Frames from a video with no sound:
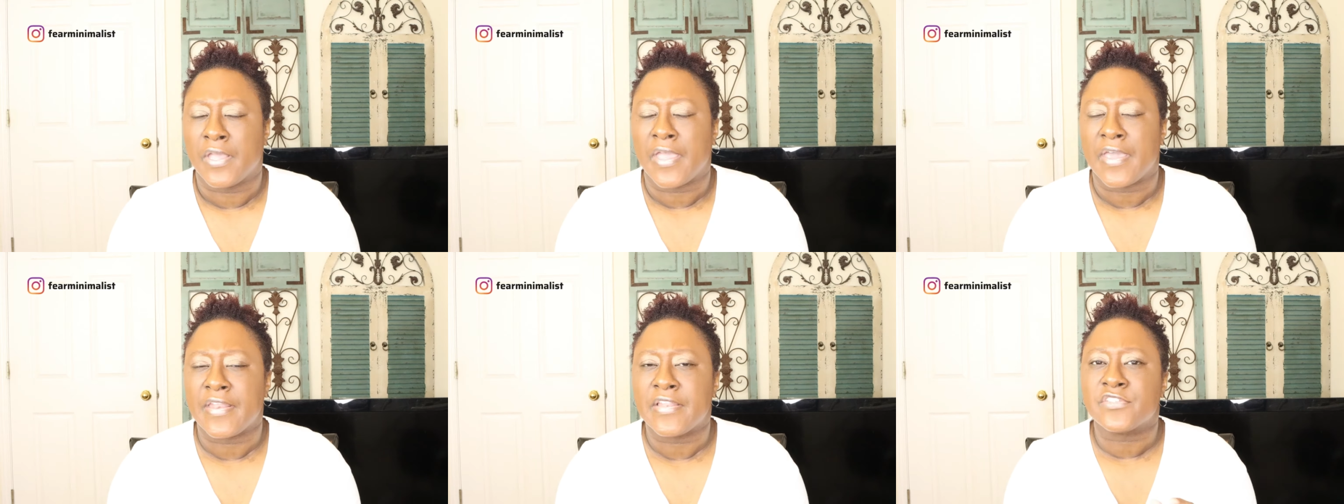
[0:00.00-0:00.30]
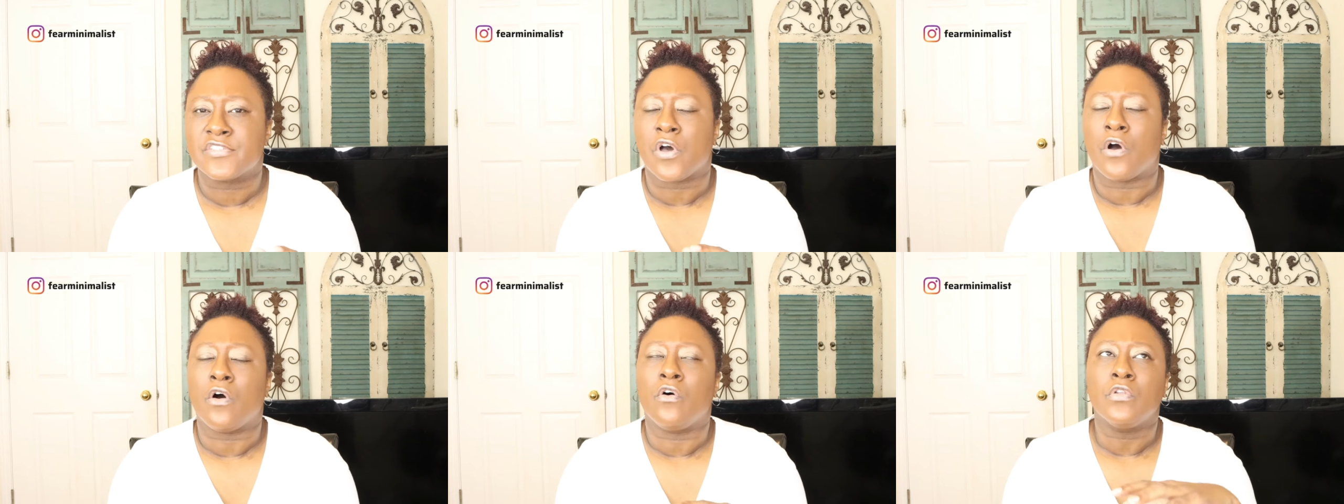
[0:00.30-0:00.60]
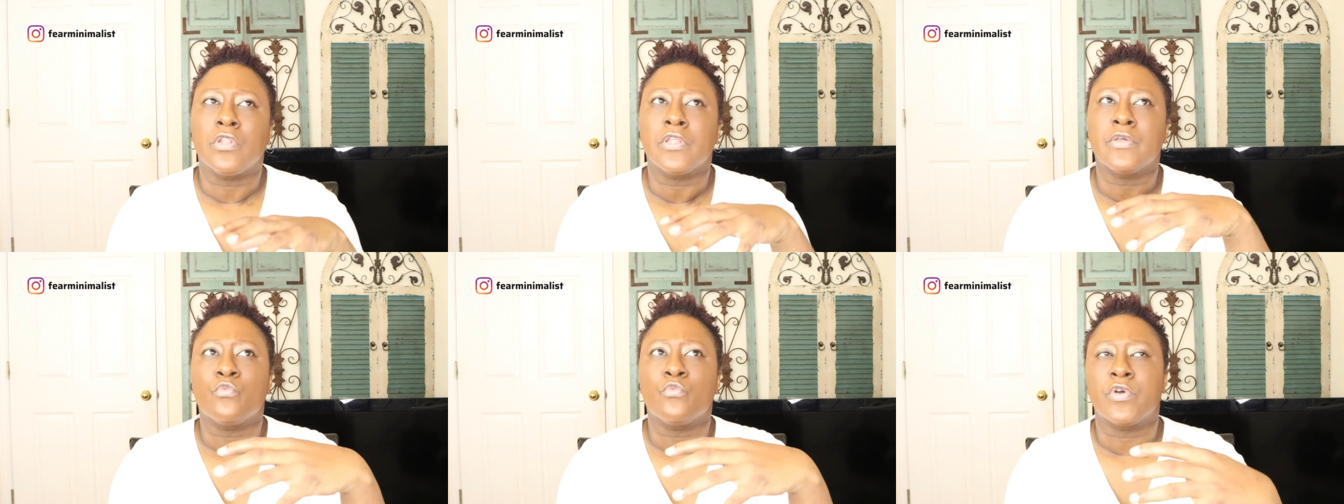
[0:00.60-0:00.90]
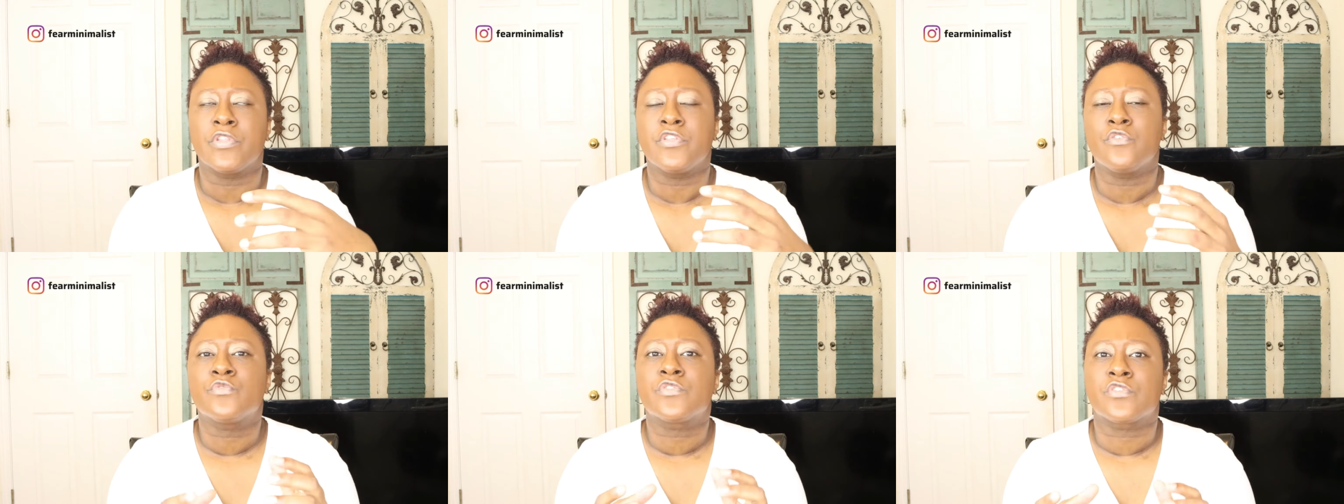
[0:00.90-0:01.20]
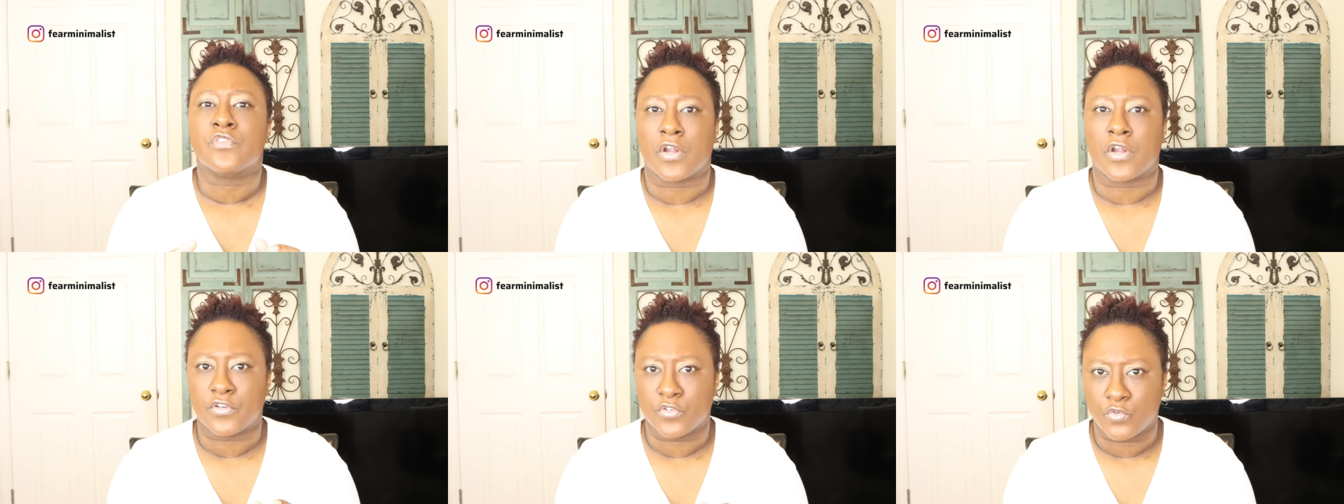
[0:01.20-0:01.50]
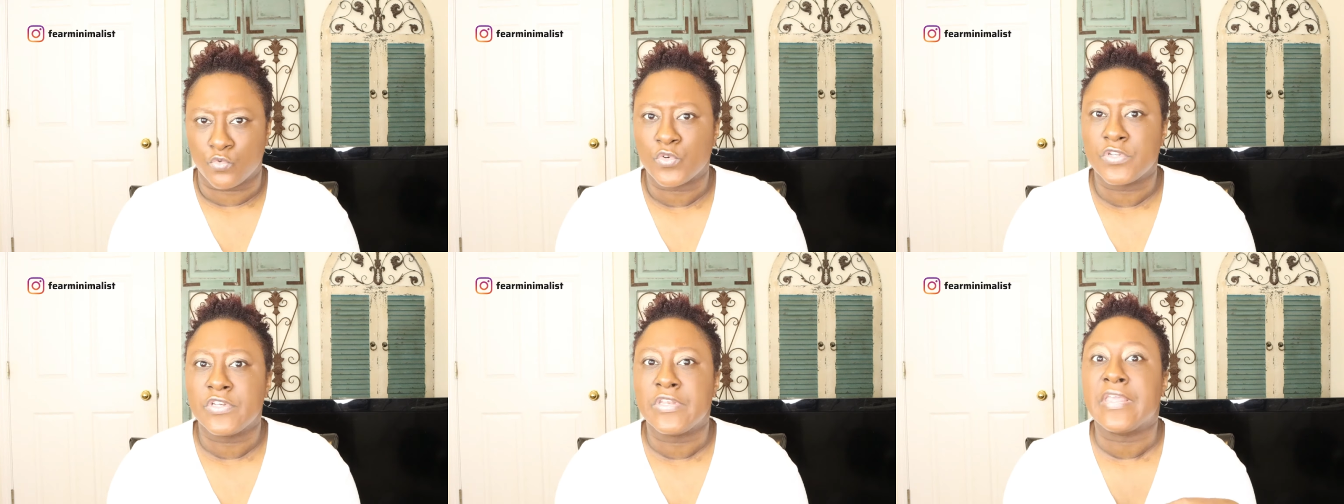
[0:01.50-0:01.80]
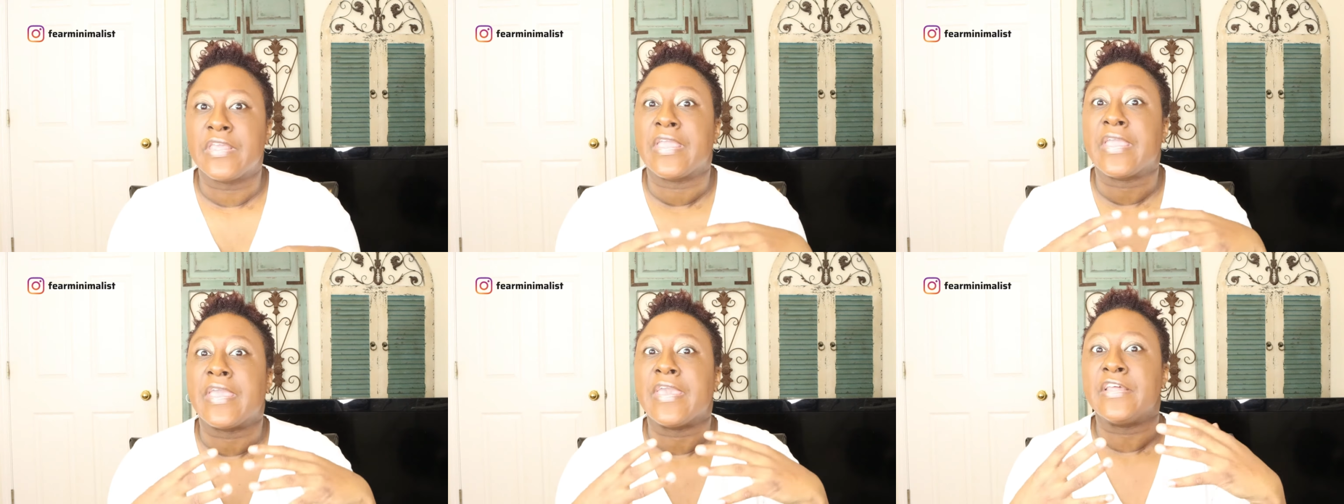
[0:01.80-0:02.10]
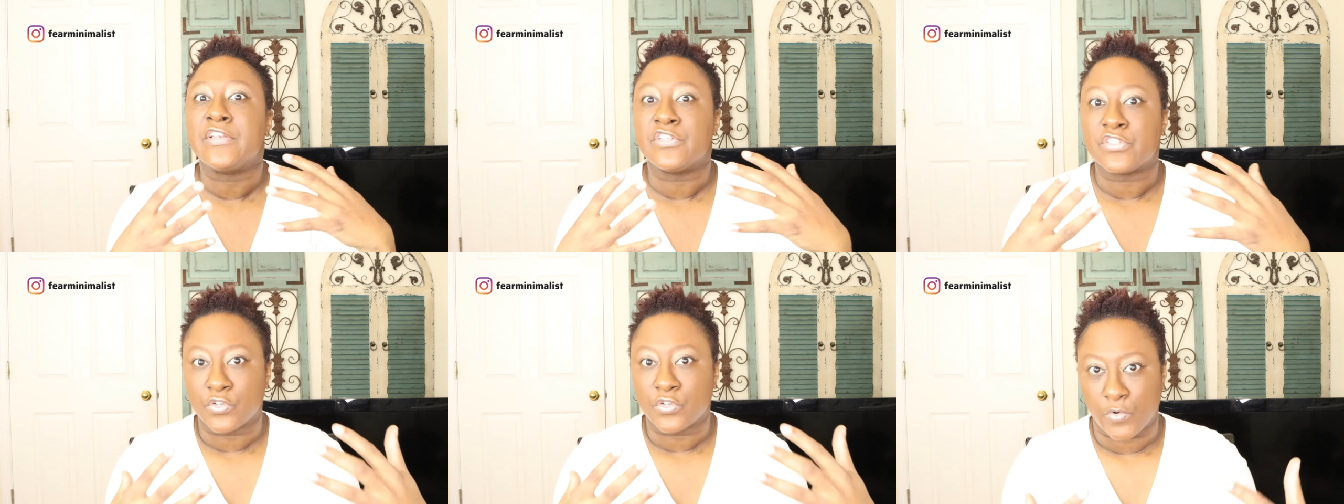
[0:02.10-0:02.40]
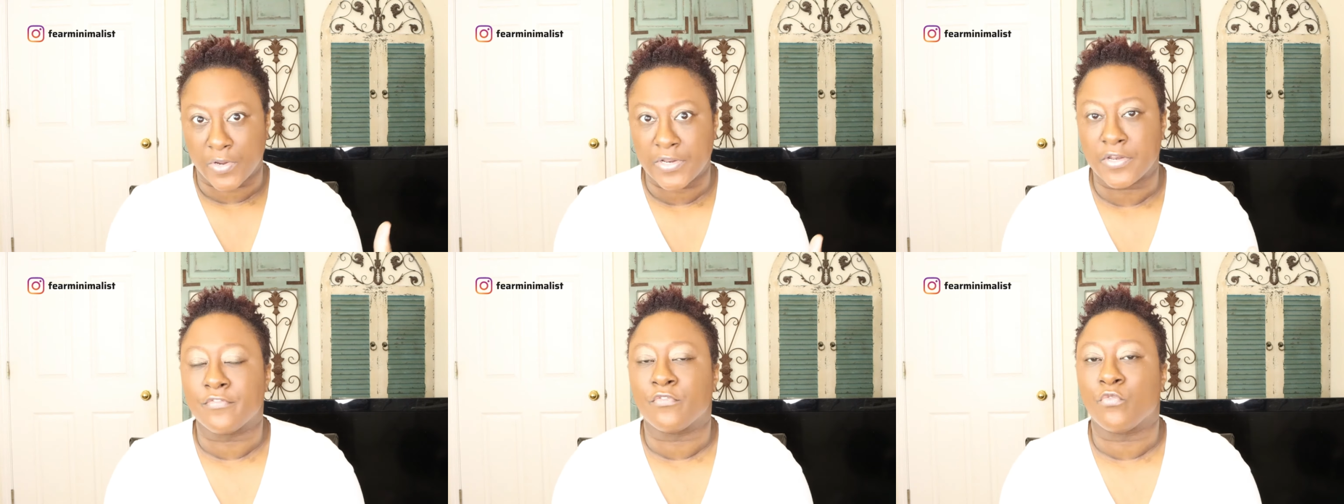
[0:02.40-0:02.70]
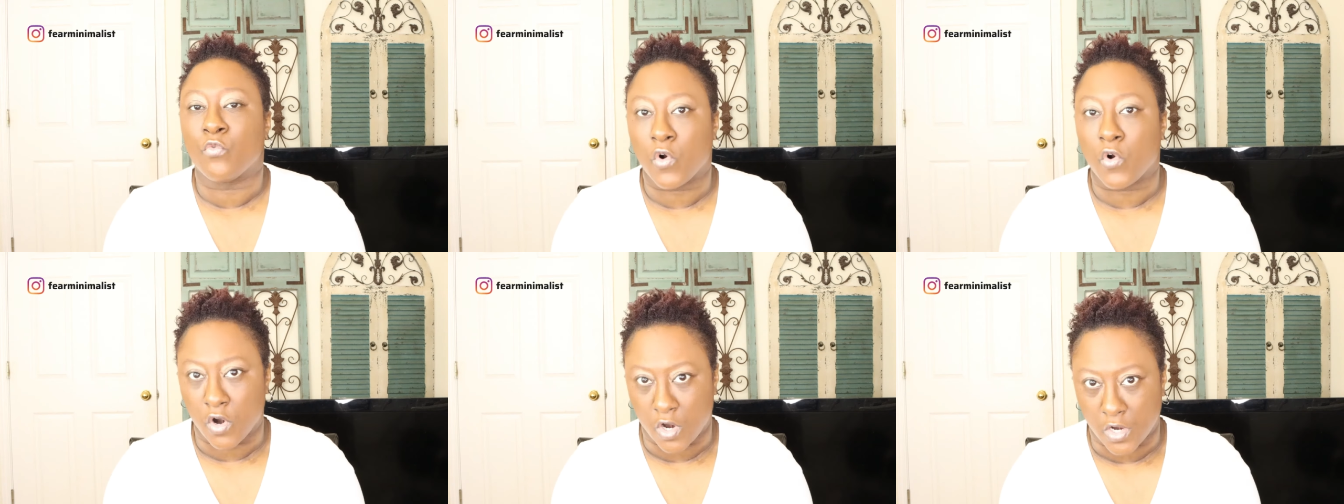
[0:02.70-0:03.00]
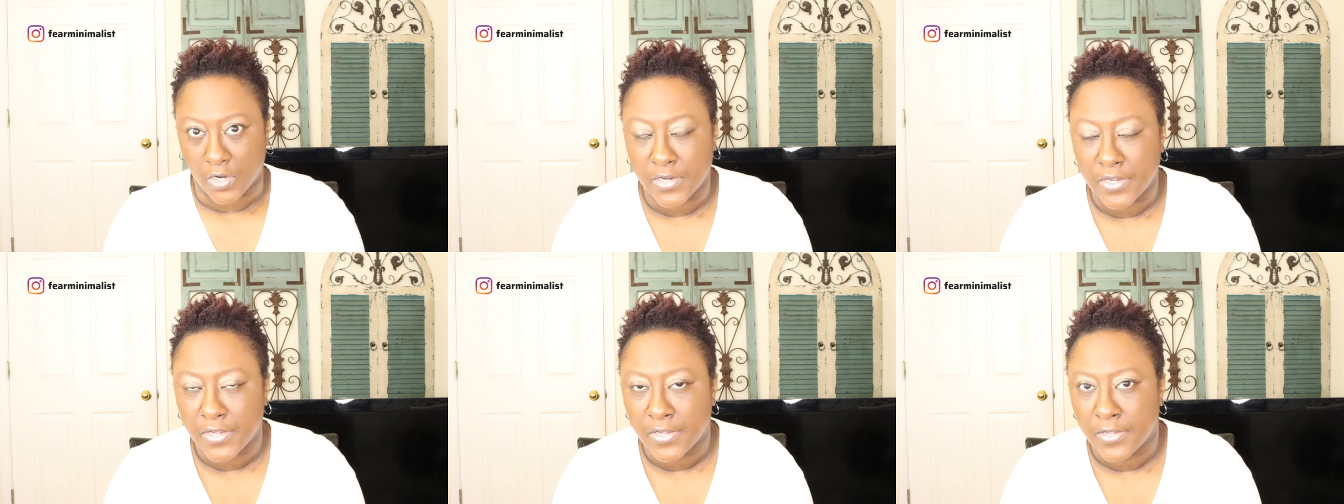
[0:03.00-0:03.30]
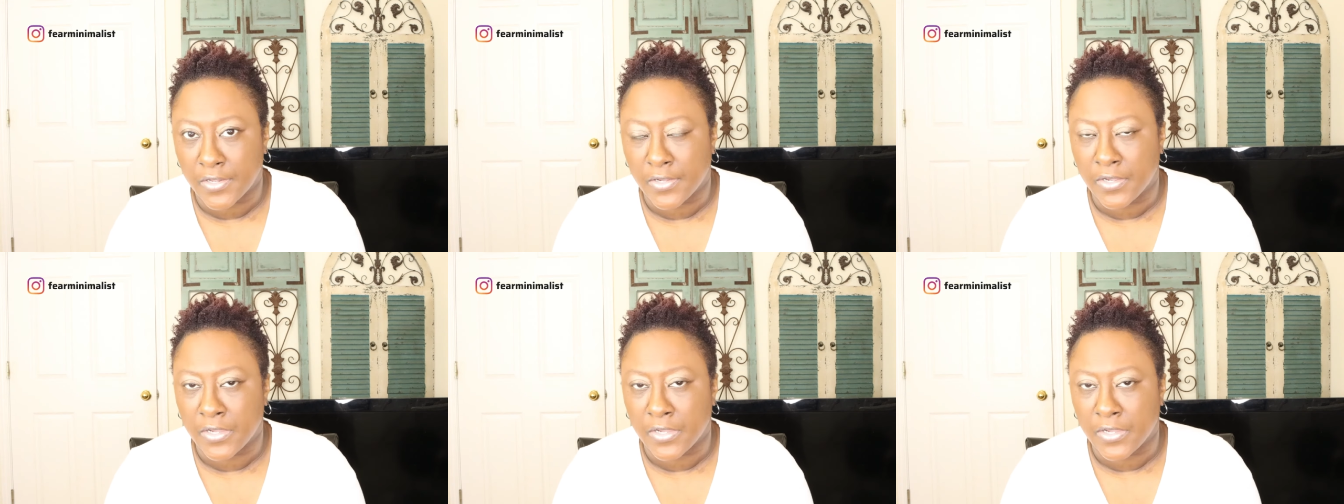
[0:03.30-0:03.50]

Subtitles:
And it's only when you start doing the integrative work